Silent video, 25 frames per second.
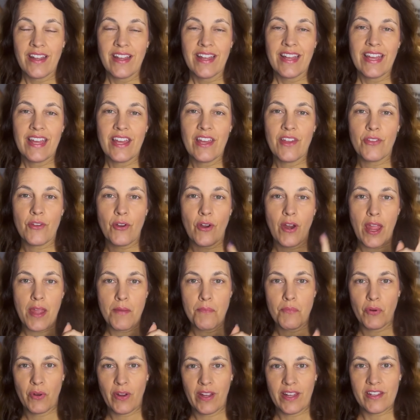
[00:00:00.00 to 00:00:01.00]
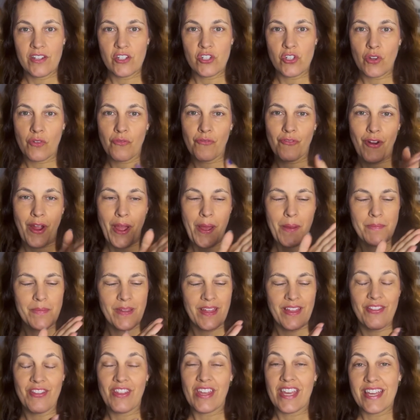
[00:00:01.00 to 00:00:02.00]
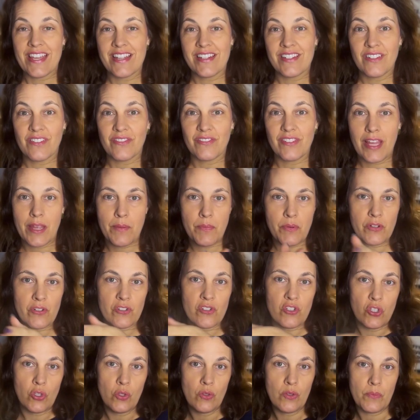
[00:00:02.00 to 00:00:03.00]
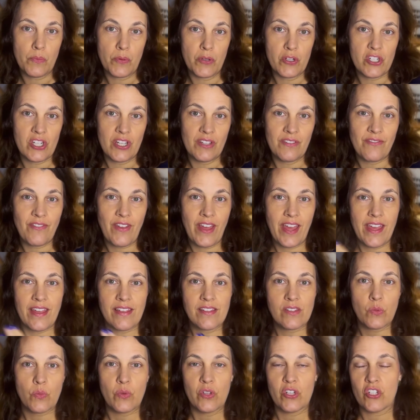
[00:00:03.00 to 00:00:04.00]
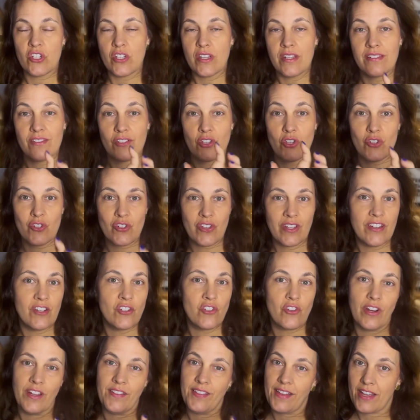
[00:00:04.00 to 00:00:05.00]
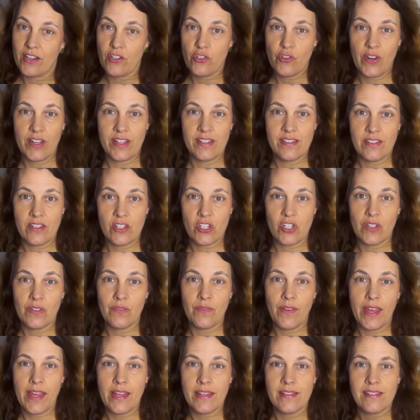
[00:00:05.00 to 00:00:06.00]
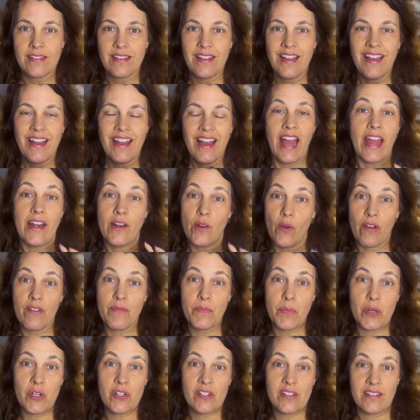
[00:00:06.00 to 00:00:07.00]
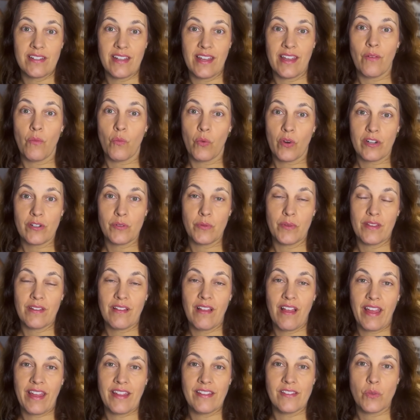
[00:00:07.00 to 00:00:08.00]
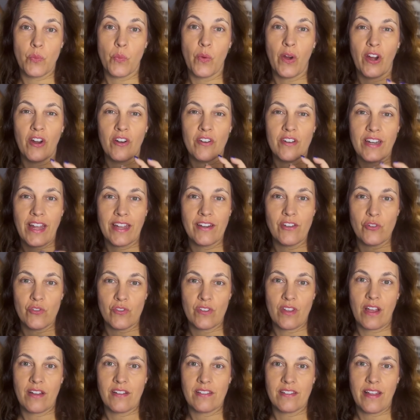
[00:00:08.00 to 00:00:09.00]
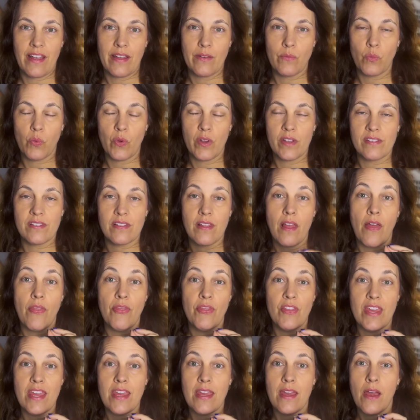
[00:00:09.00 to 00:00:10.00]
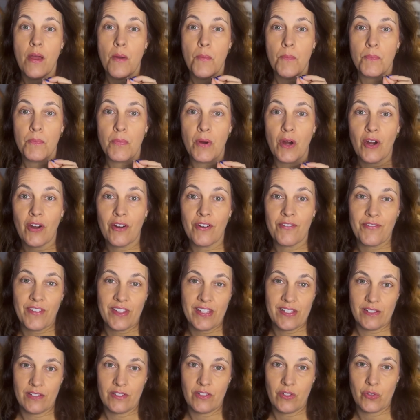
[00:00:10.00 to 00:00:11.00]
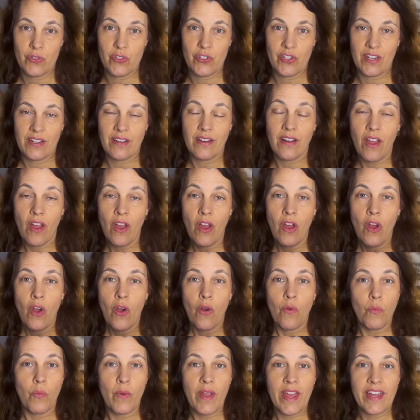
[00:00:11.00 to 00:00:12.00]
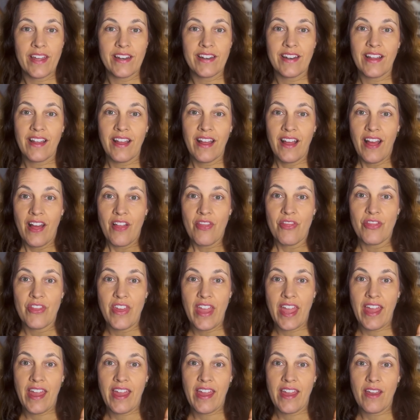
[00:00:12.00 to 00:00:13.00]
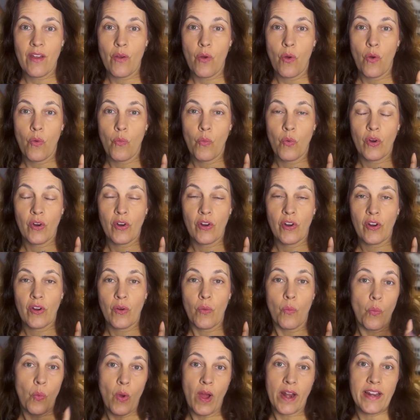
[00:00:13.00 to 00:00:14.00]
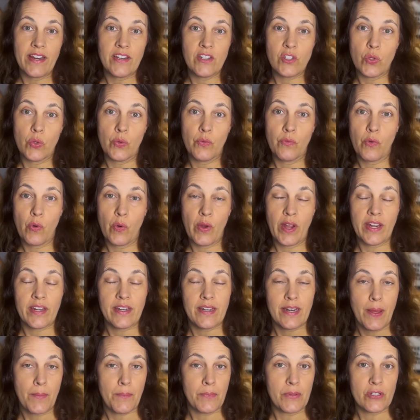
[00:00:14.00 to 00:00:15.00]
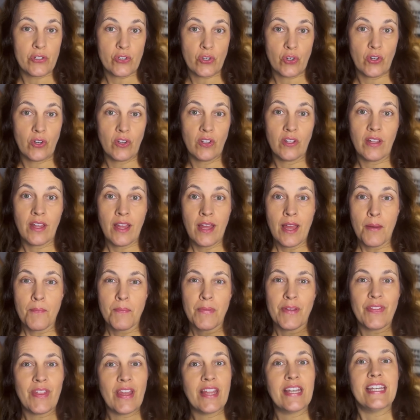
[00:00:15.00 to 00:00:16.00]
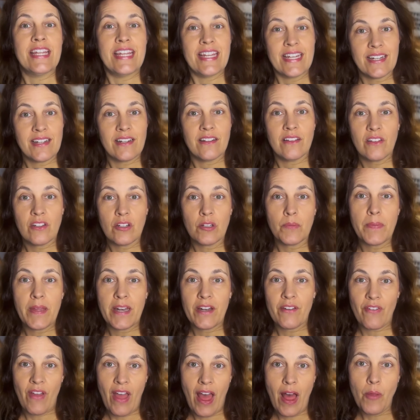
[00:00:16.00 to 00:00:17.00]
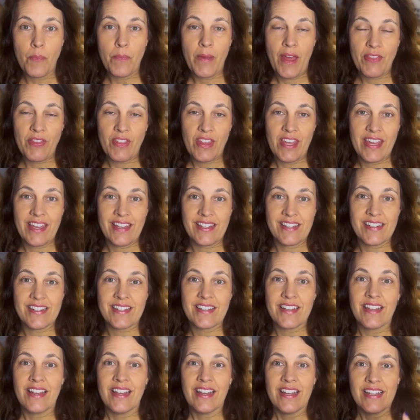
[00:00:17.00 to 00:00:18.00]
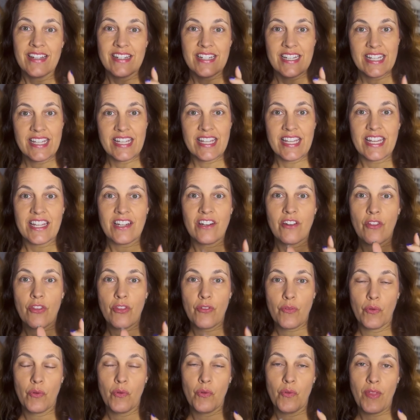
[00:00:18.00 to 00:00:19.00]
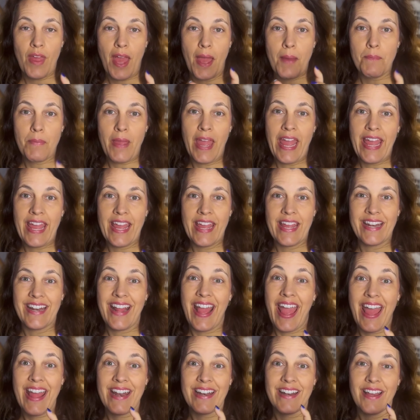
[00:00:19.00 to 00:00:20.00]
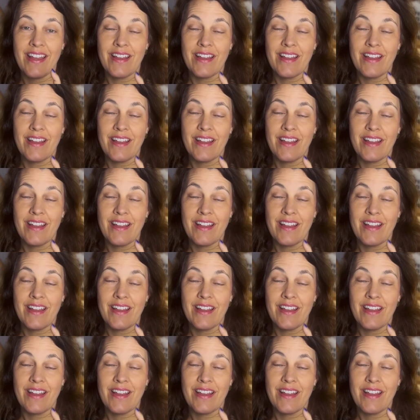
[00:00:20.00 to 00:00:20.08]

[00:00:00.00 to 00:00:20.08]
either a bridge from the end of labor to the pushing phase, which is usually during that transition phase. I know I've personally worked with clients where nitrous oxide was the perfect solution when they were wanting to avoid an epidural, but they needed a little bit of help at the end to get through that pain. And